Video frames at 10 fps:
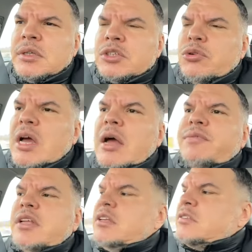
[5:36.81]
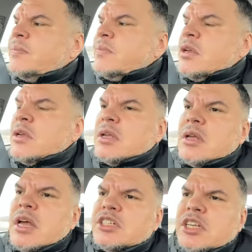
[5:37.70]
You have these
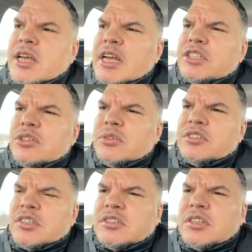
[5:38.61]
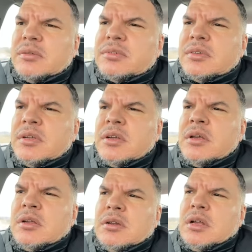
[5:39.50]
educational systems.
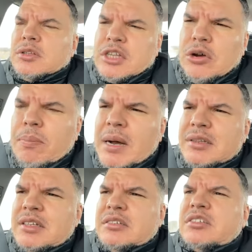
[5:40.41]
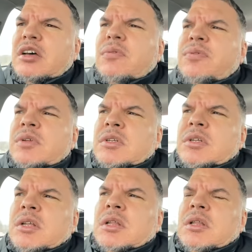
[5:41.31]
Deoband itself,
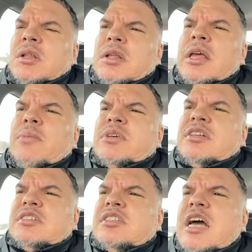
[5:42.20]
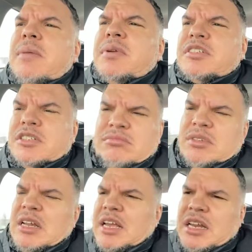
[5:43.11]
it was established,
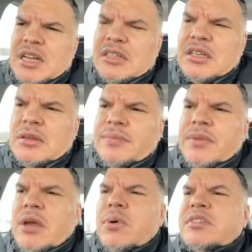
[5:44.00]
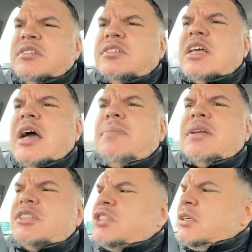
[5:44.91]
like in India, it was
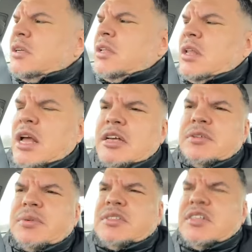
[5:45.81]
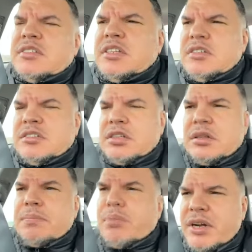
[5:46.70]
established as a resistance to the
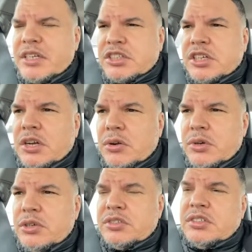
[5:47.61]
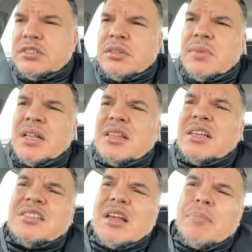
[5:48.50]
British colonial system. And they
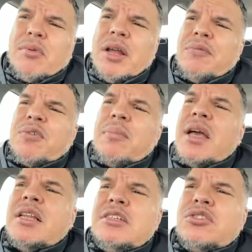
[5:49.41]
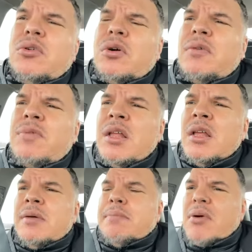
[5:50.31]
separated from any sort of
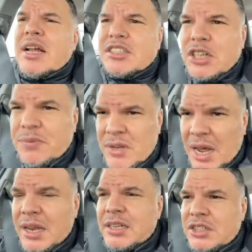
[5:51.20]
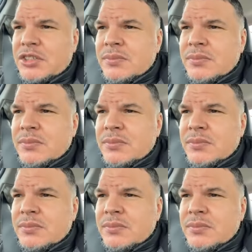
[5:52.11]
branch of knowledge